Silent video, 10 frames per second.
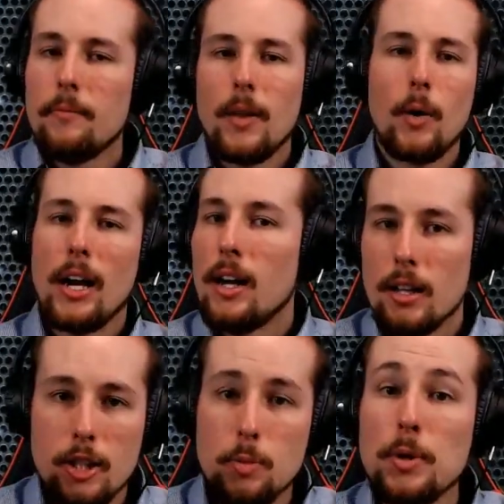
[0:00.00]
Okay,
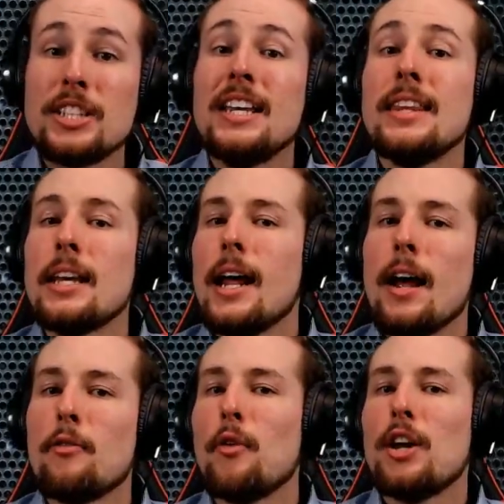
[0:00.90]
let's pretend that
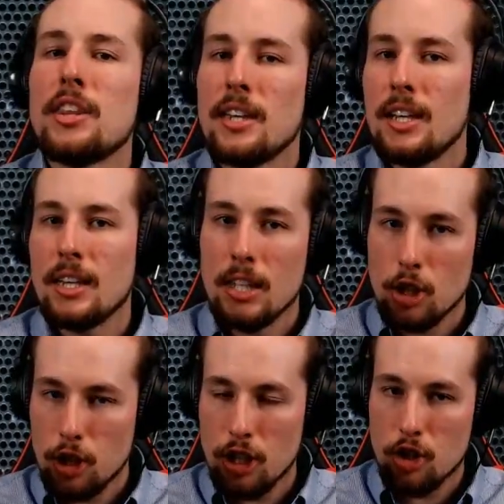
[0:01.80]
everything that
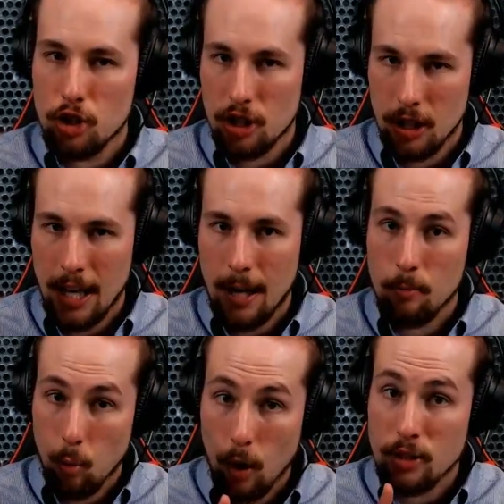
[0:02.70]
she just claimed
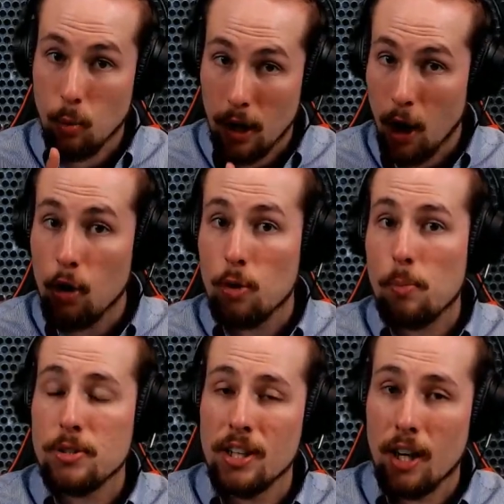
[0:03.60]
was
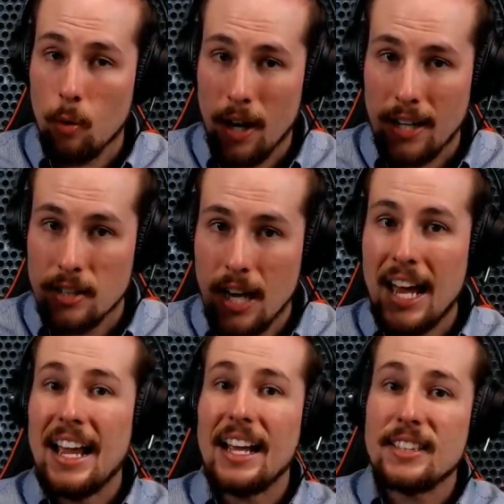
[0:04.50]
100% correct.
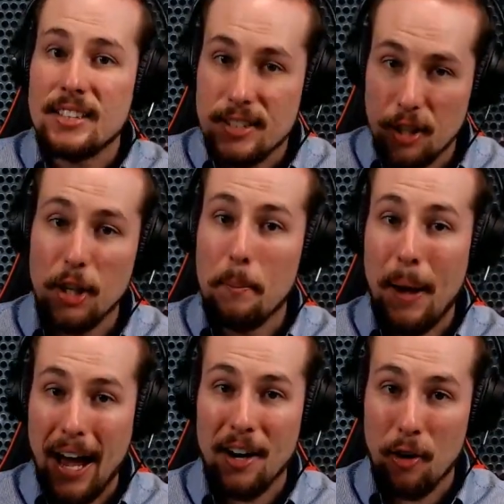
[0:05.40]
It's still a
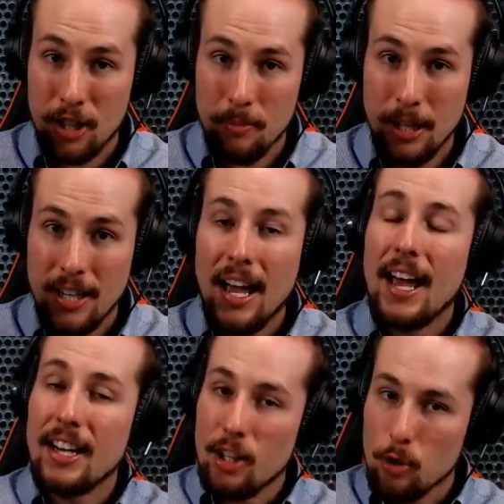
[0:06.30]
bad argument.
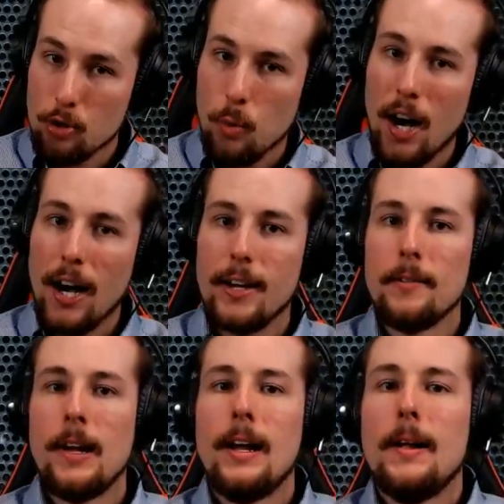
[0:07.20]
And here's why
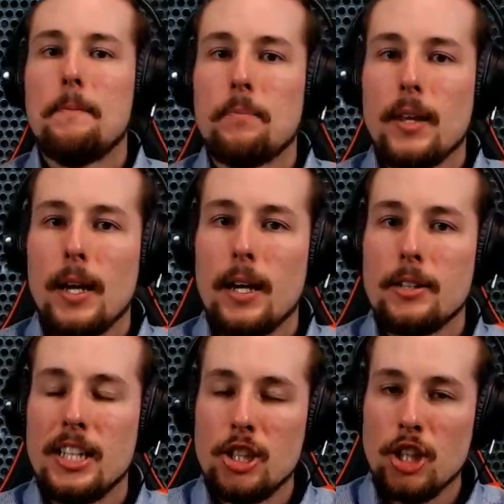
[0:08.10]

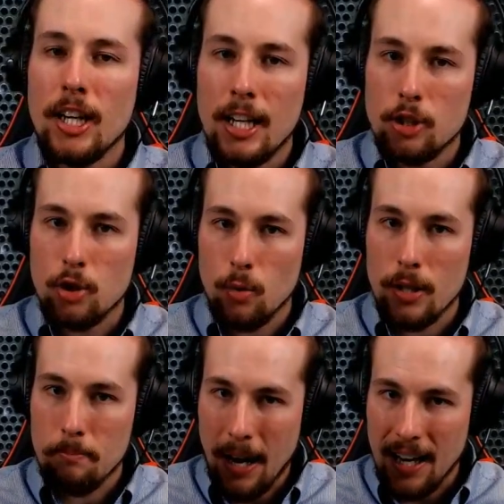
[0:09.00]
teaching history
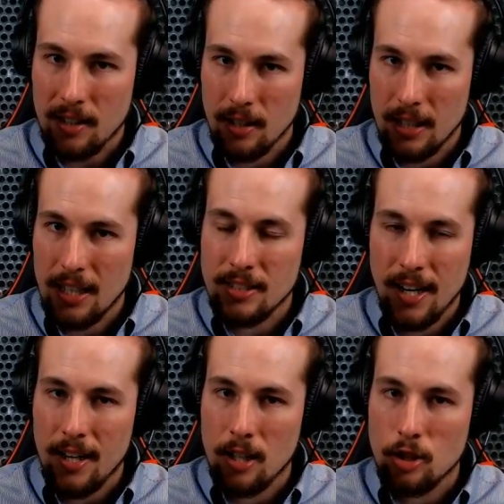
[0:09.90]
badly is
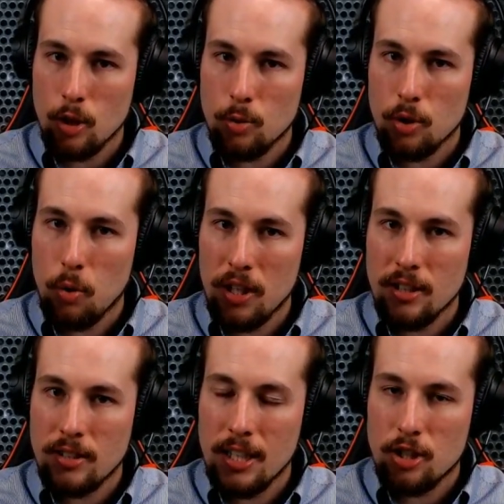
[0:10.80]
not an excuse to he-
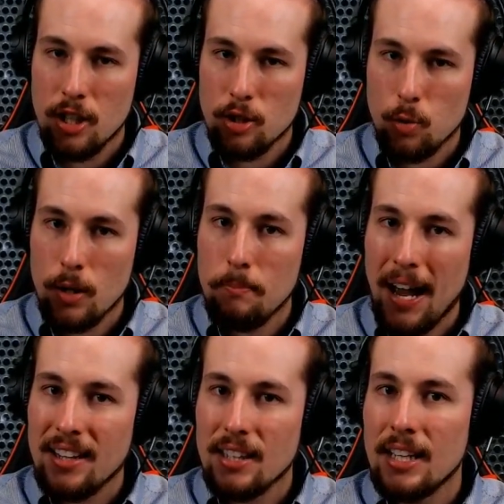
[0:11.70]
teach history
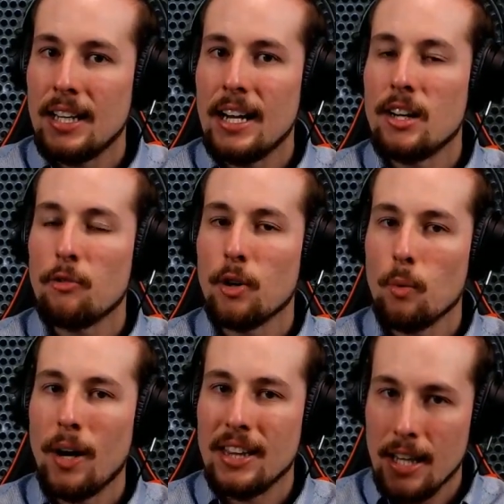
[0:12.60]
badly in a different
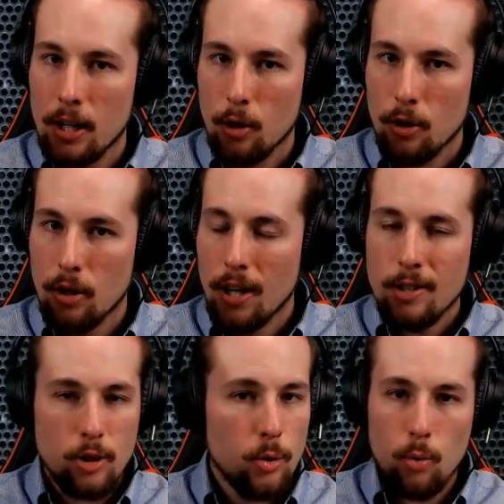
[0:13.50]
way later.
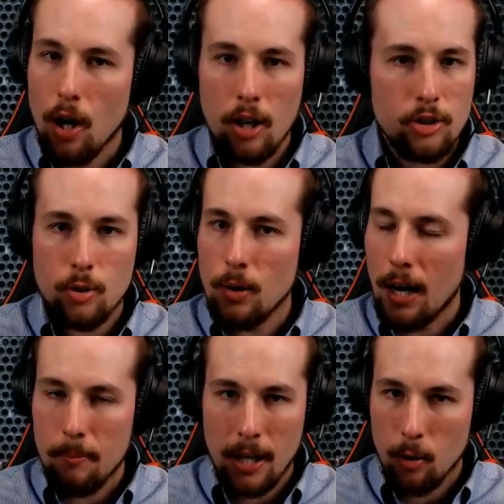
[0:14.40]
Two wrongs do
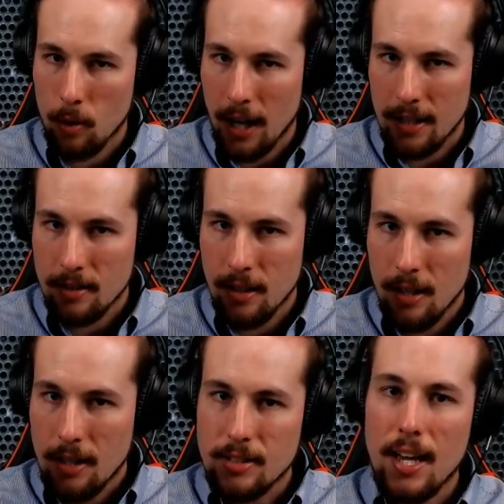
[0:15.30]
not make a right.
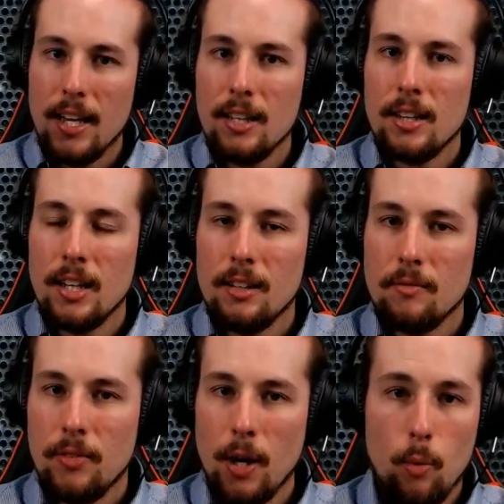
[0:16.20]
Saying that
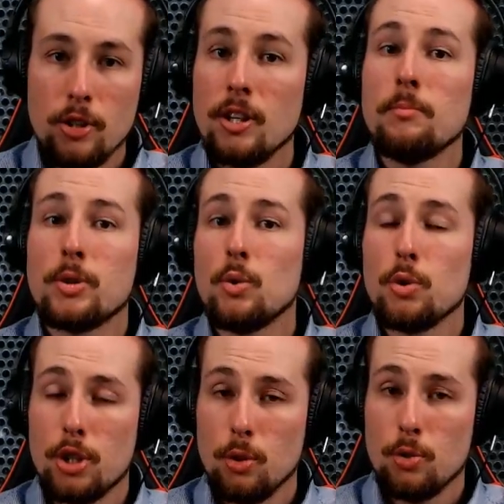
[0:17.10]
there were some school
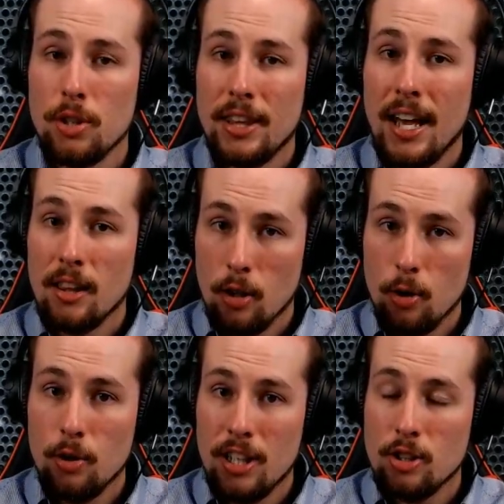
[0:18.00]
children that
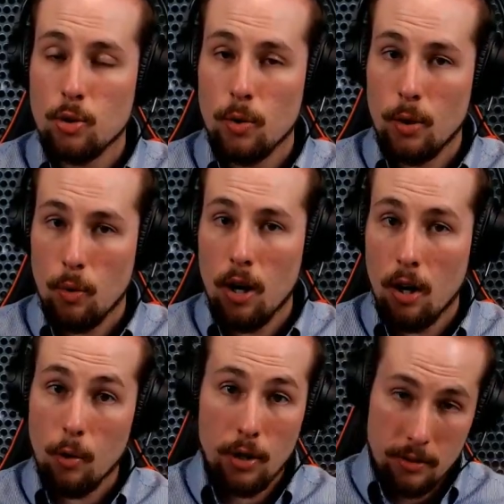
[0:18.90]
learned history
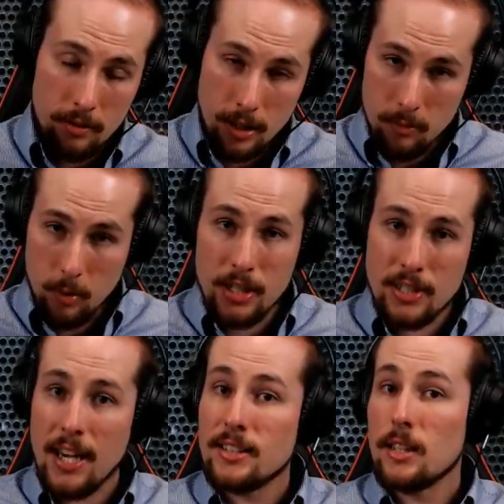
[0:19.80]
wrong, or in, in Reid's
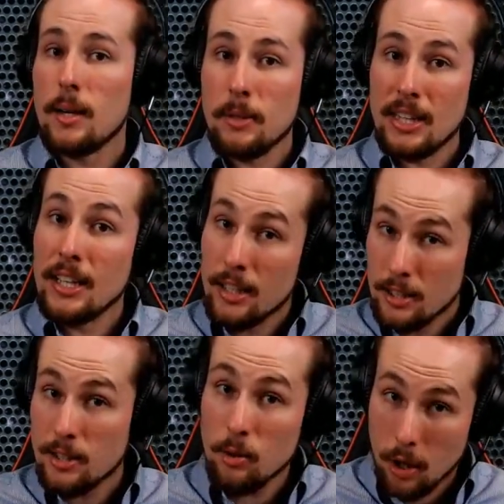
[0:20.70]
case, claiming that it is
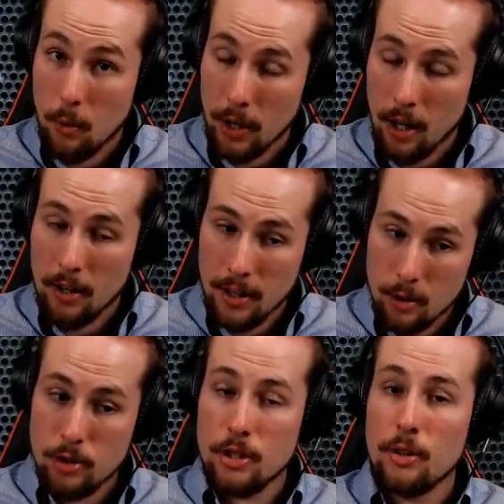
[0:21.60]
still going on and they're
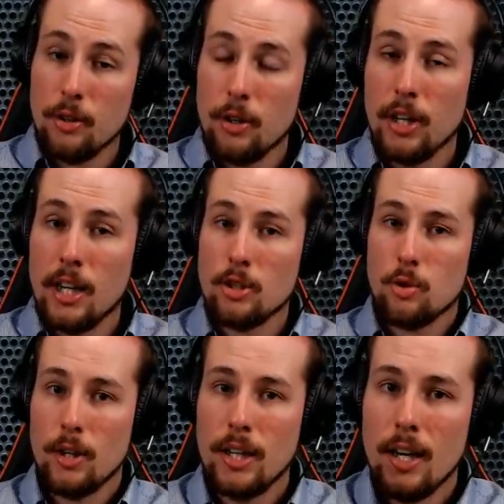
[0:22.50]
still learning
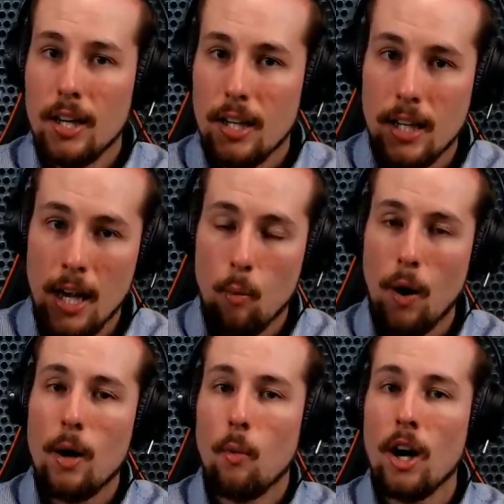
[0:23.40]
history in a
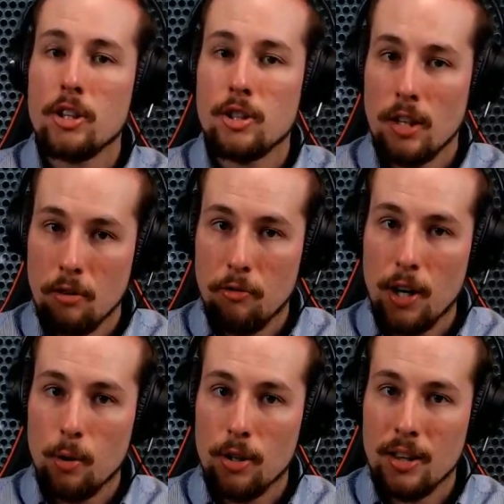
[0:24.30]
whitewashed,
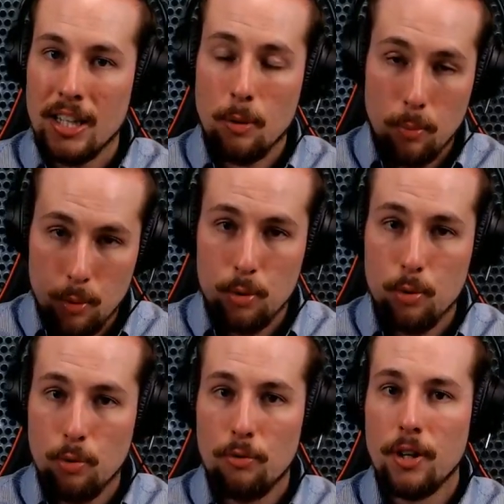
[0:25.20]
Confederately
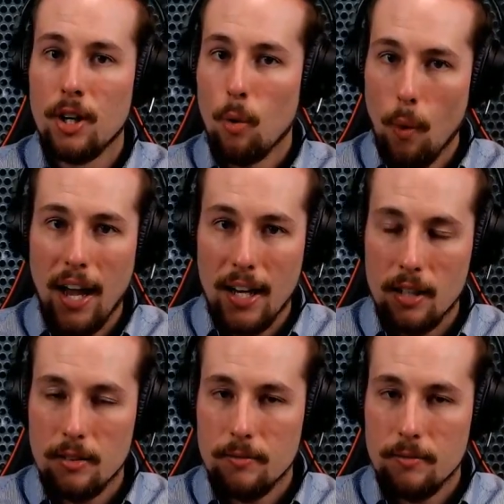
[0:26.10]
approved way.